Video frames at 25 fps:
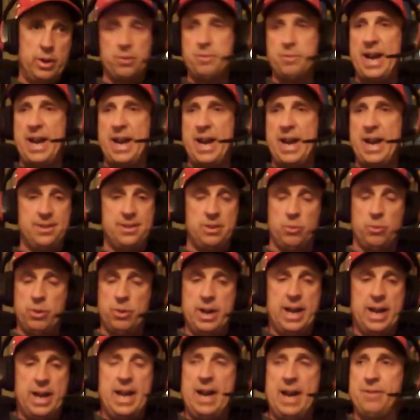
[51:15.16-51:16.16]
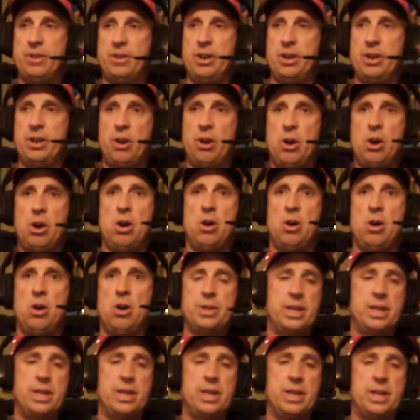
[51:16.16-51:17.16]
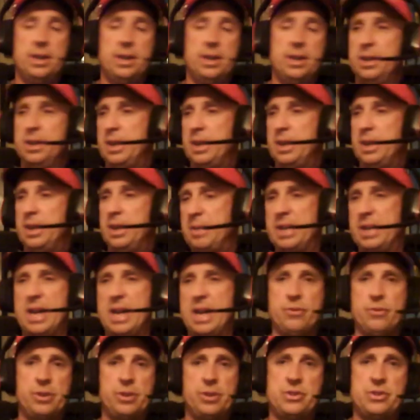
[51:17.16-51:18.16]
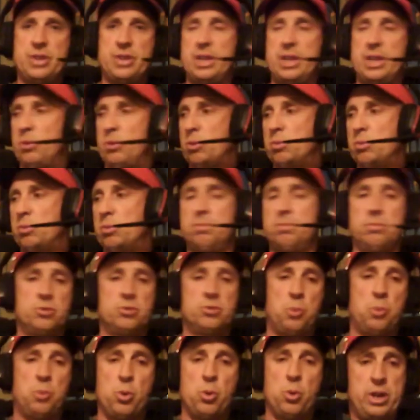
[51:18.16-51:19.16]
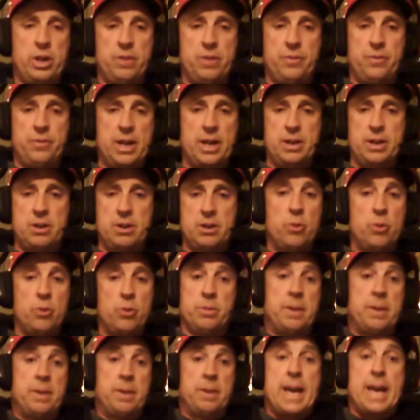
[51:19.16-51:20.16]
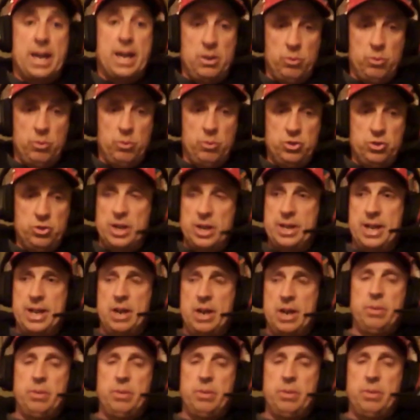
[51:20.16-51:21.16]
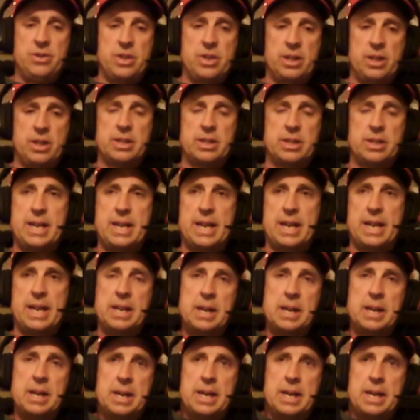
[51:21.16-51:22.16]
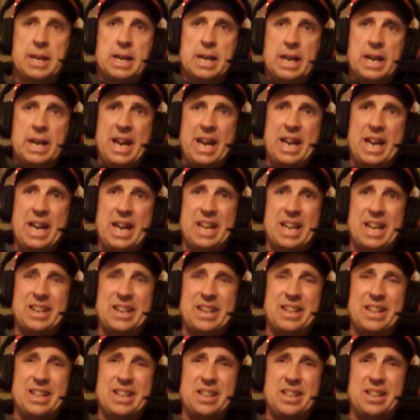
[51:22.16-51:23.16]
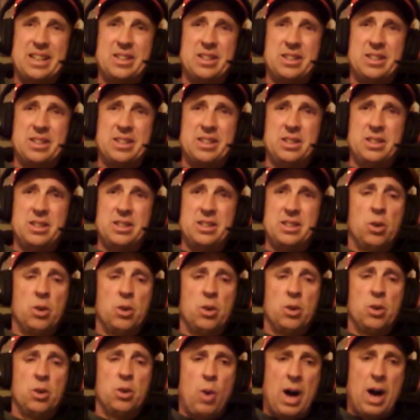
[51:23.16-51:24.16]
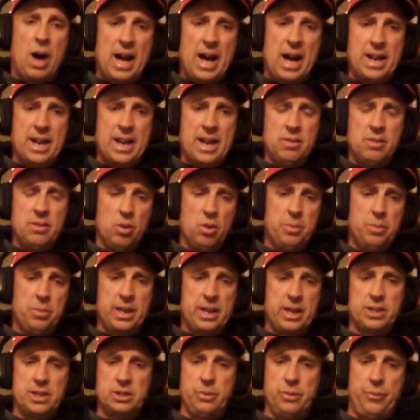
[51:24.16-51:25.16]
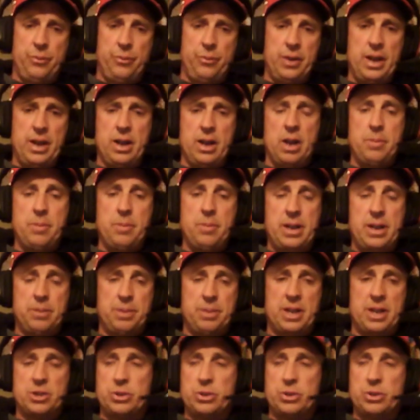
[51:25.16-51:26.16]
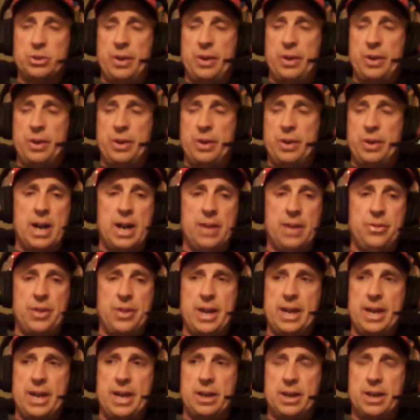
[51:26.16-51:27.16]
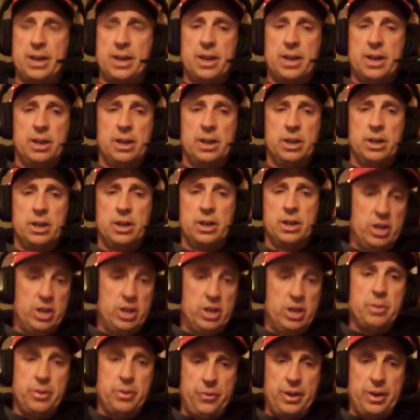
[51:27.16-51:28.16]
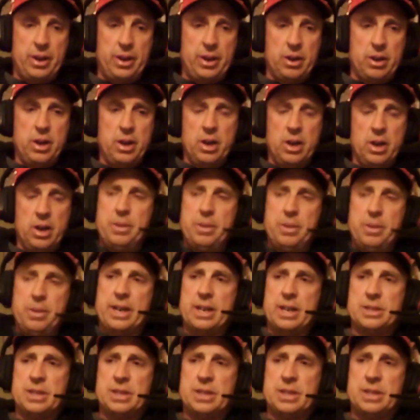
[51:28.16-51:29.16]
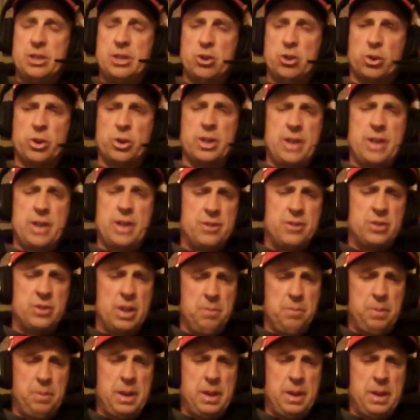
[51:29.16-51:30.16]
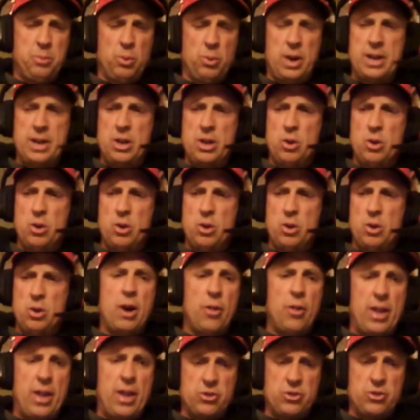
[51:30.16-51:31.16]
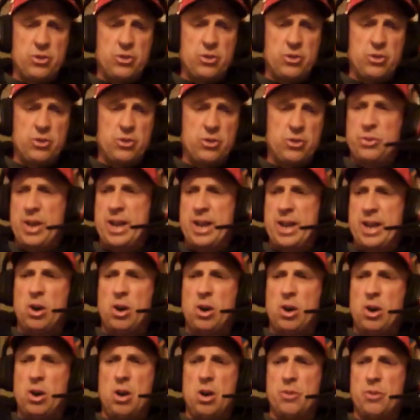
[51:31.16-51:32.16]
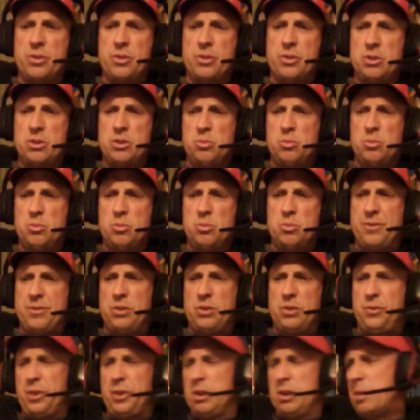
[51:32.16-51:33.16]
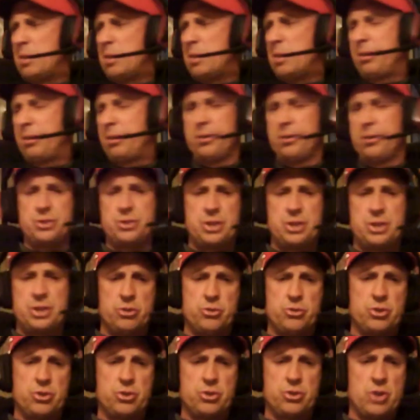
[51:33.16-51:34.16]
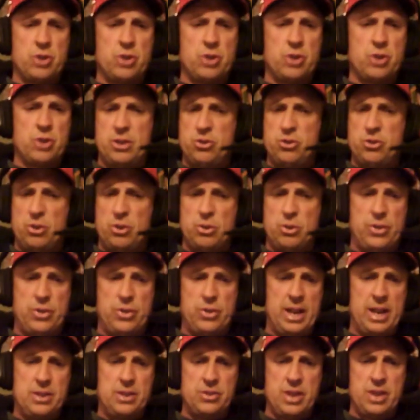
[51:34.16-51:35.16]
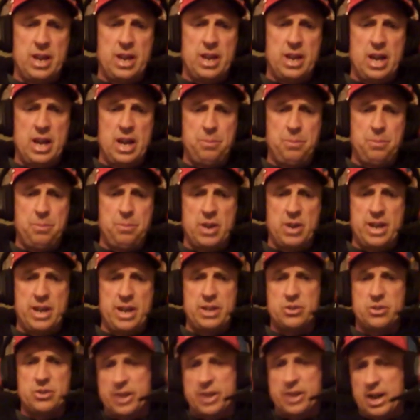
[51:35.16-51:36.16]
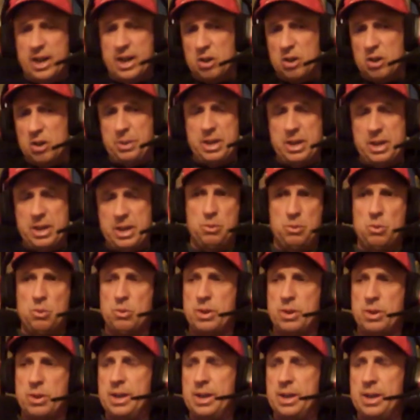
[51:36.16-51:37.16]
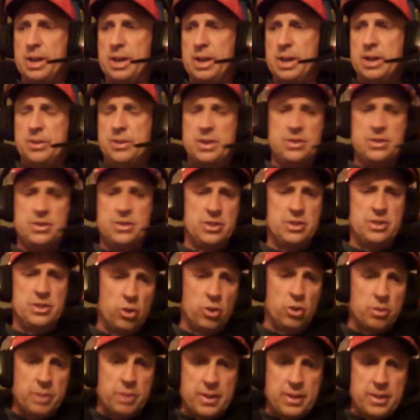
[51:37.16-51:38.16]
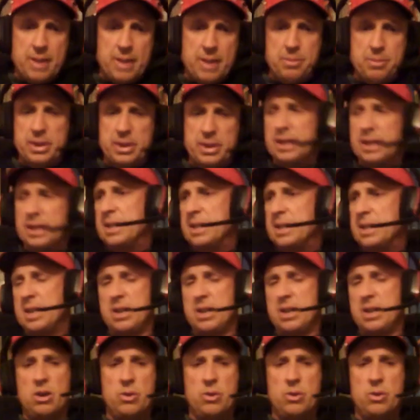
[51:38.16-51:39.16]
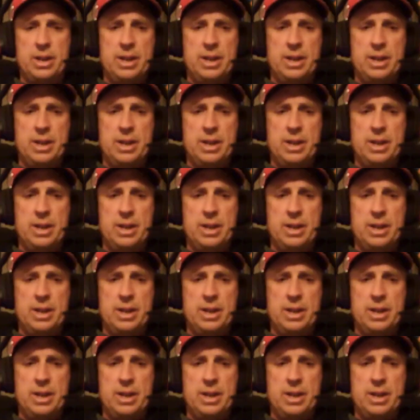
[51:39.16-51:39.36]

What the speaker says: that to we're not having it at all. And then, every single sporting event known to man was shut down basically. And why? Well, because of fear. And I think legitimate fear, because you're going to have some people I know when all that started was like, oh, we have these fear mongers that are just trying to stir things up and trying to scare people. And this isn't going to be that big a deal. And